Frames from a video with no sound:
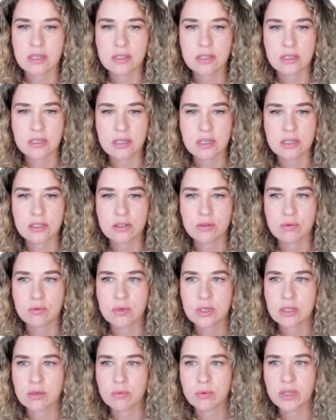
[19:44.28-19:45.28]
something
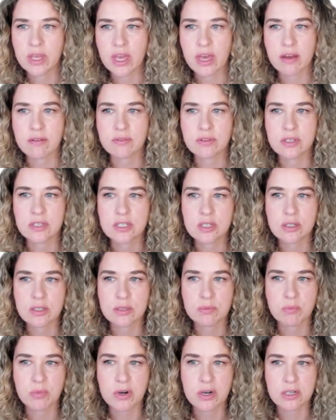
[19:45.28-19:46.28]
doesn't work, we have
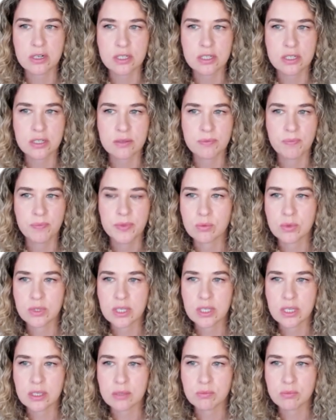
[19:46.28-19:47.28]
these parts and
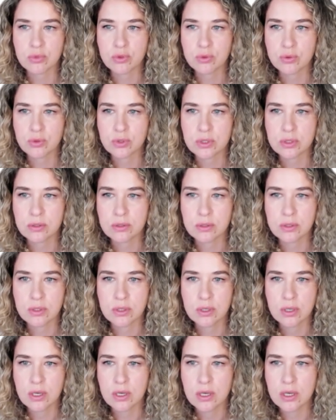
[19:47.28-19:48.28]
we can put
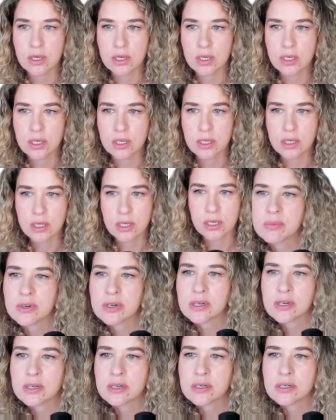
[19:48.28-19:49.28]

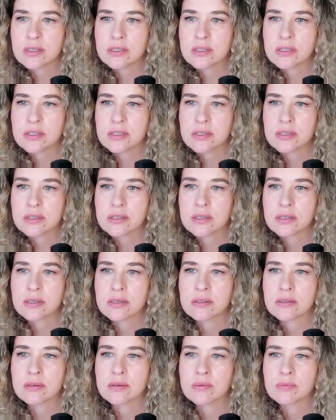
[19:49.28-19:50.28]
parts,
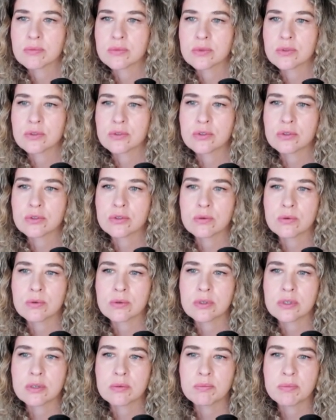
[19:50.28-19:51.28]

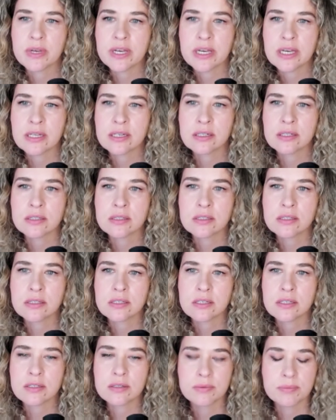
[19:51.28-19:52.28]
drawer,
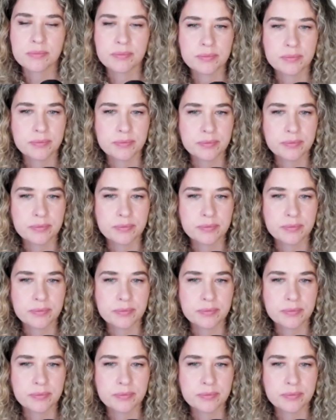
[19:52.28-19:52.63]
panels.